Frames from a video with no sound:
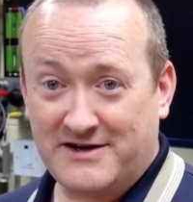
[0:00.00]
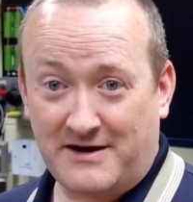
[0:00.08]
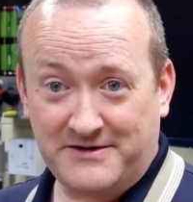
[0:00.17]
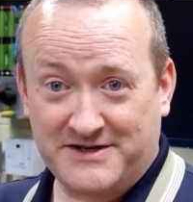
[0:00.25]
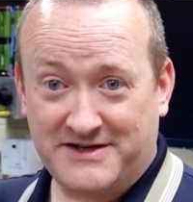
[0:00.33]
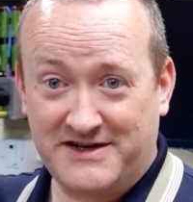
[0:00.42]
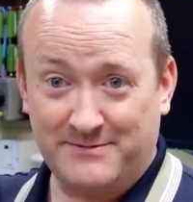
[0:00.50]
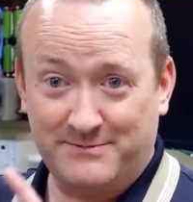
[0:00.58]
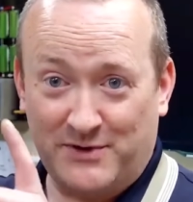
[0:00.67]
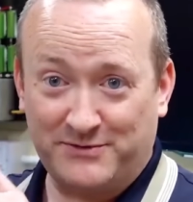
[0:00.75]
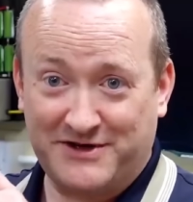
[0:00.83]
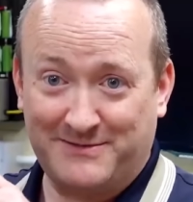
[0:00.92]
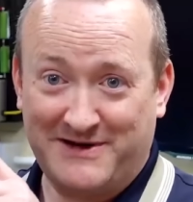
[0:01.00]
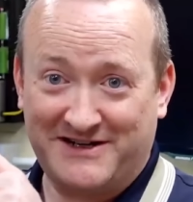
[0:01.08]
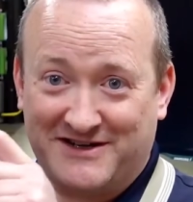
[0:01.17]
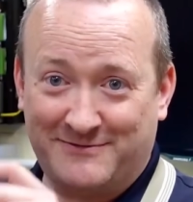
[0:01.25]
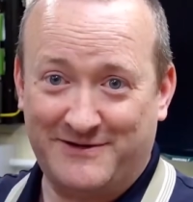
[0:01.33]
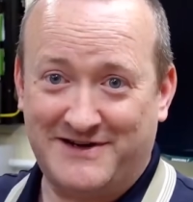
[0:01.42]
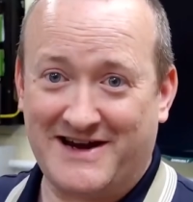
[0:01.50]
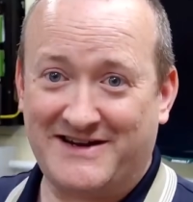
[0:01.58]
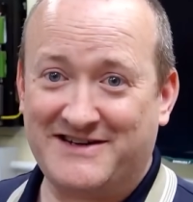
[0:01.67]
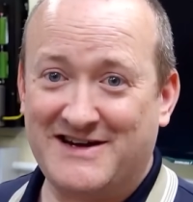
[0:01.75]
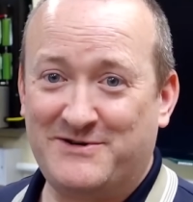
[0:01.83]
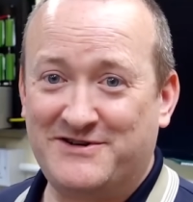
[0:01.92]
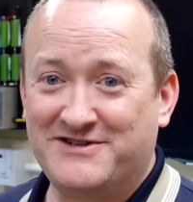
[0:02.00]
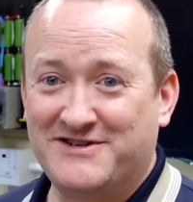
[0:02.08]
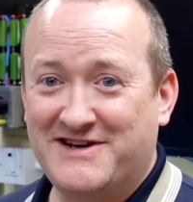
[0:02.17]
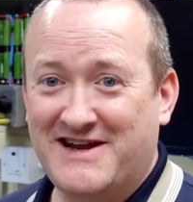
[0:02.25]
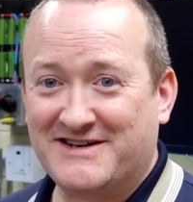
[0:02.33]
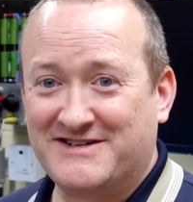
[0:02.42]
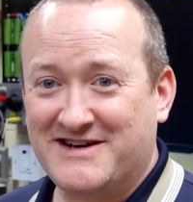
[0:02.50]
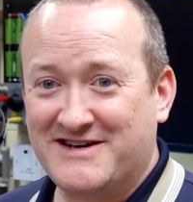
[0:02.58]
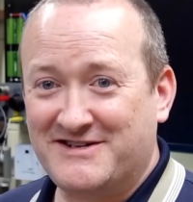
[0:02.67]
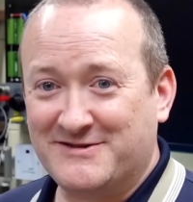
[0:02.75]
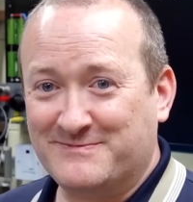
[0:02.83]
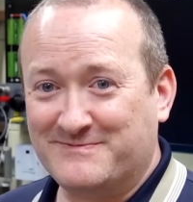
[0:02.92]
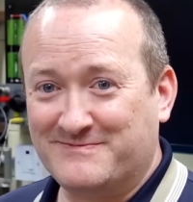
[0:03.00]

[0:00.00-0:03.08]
going to need a multimeter when you get deep into the next stage.